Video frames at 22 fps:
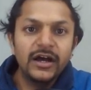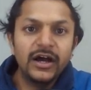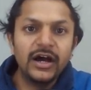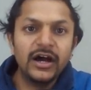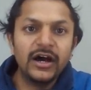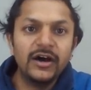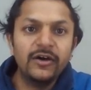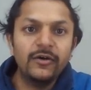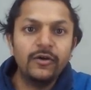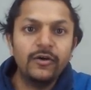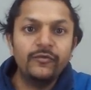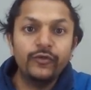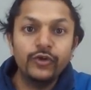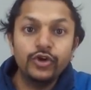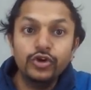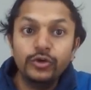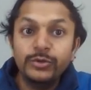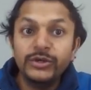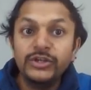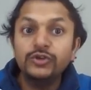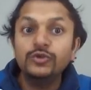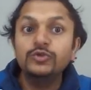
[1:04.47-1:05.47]
Would
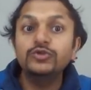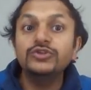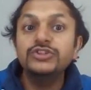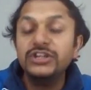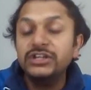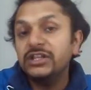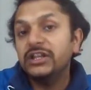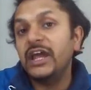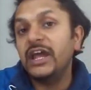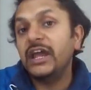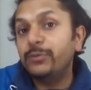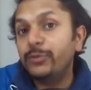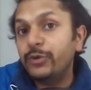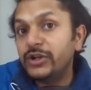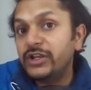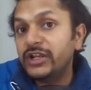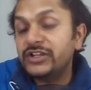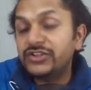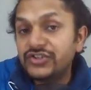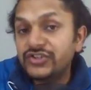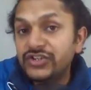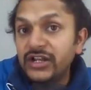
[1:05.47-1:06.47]
you be using the
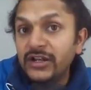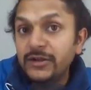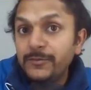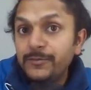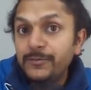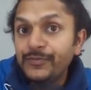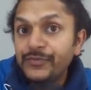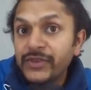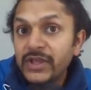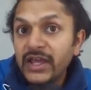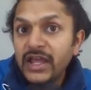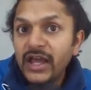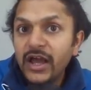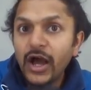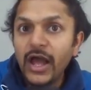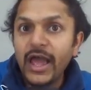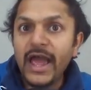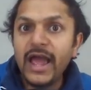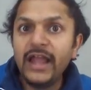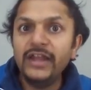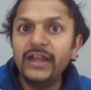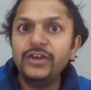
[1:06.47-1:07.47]
9.8 still?
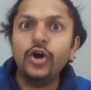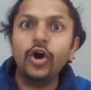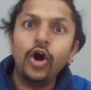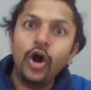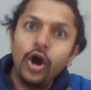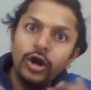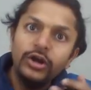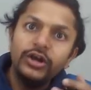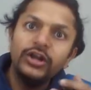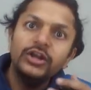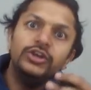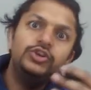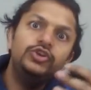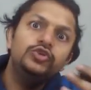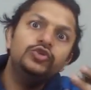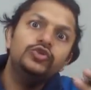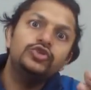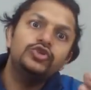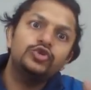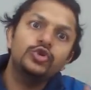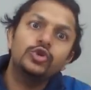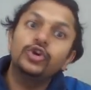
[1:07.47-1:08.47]
And or
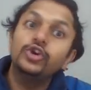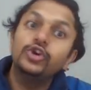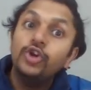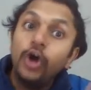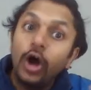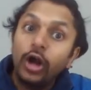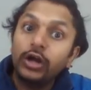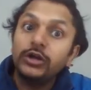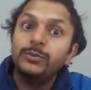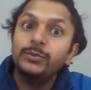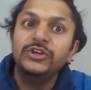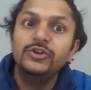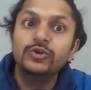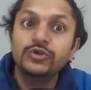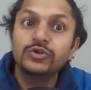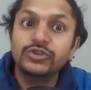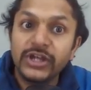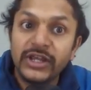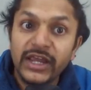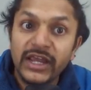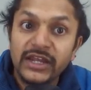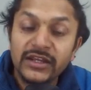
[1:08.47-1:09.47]
you should not be
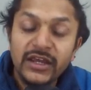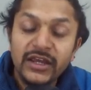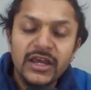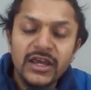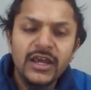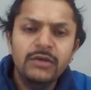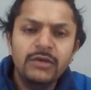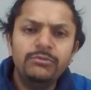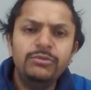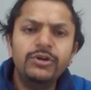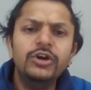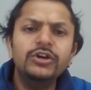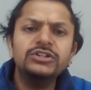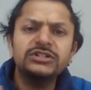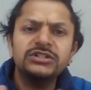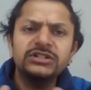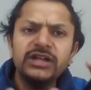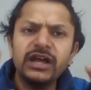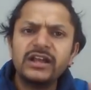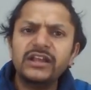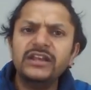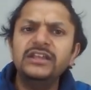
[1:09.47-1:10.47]
using it, because
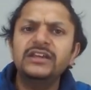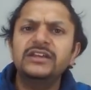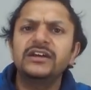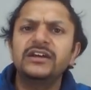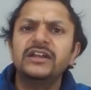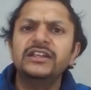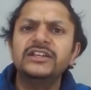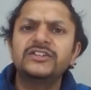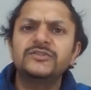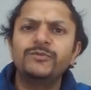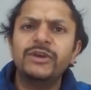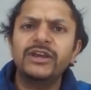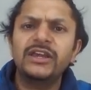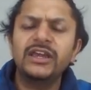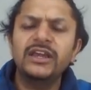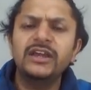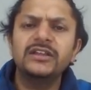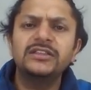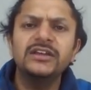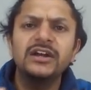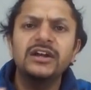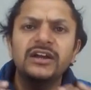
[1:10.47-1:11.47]
technically
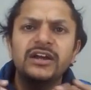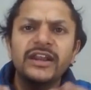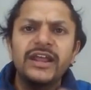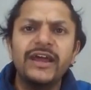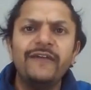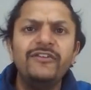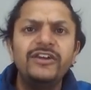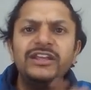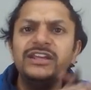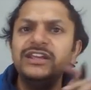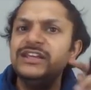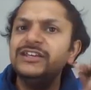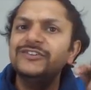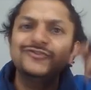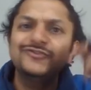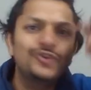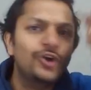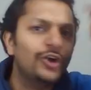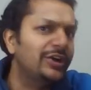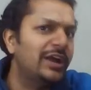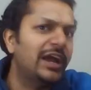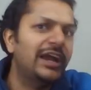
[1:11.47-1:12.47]
speaking, the gravity is
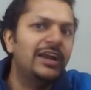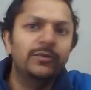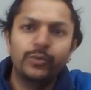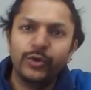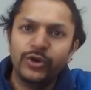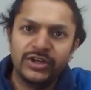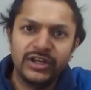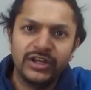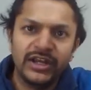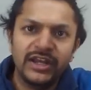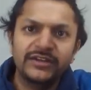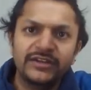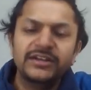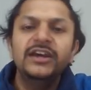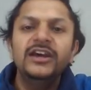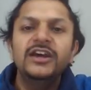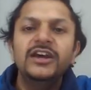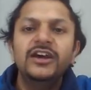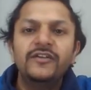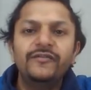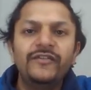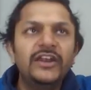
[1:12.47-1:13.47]
not 9.8
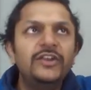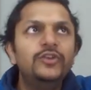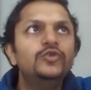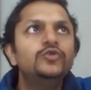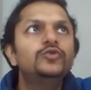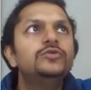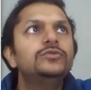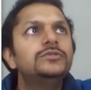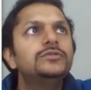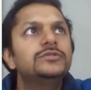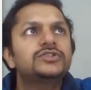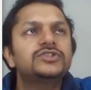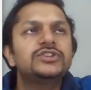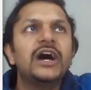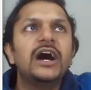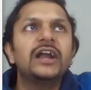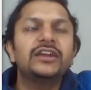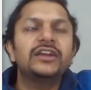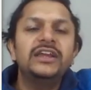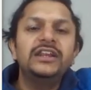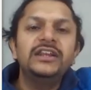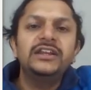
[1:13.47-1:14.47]
when you
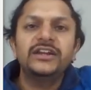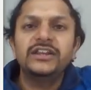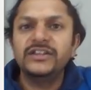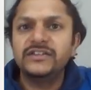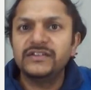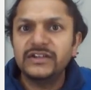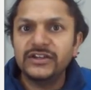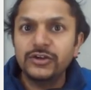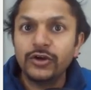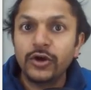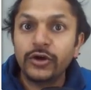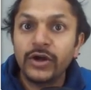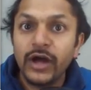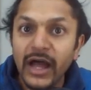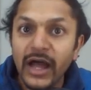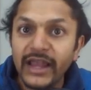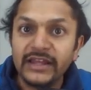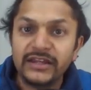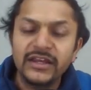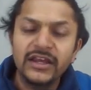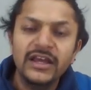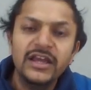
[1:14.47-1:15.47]
start increasing your
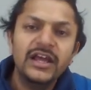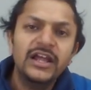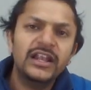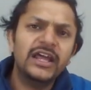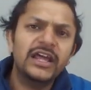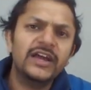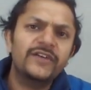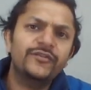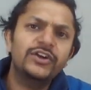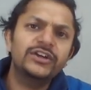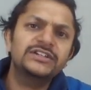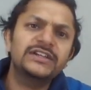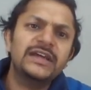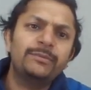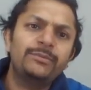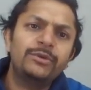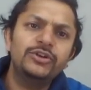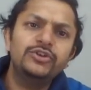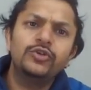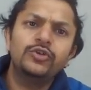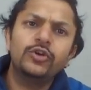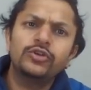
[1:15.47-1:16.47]
height. Like, for
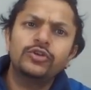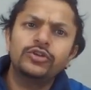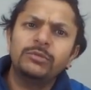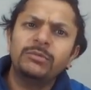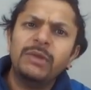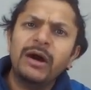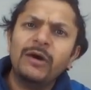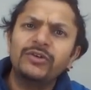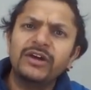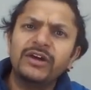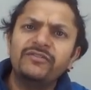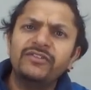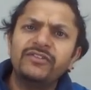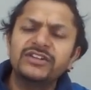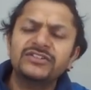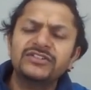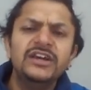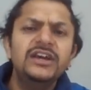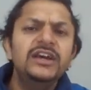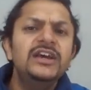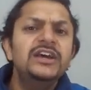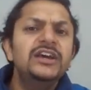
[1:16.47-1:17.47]
example, you go to the Mount
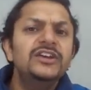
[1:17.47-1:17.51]
Everest.